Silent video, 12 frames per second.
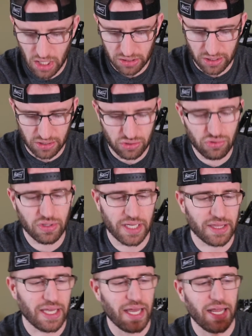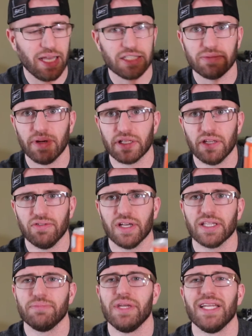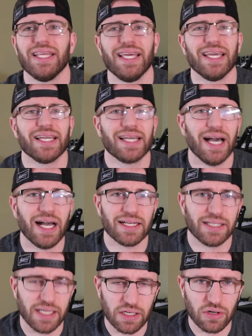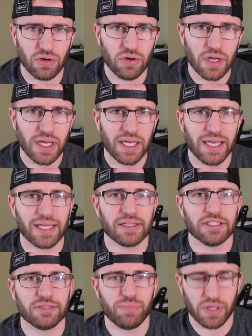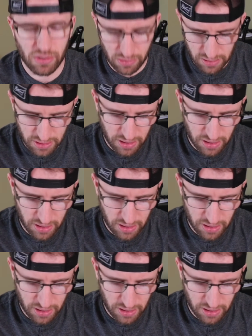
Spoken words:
So I do like that aspect of like being incognito, inconspicuous.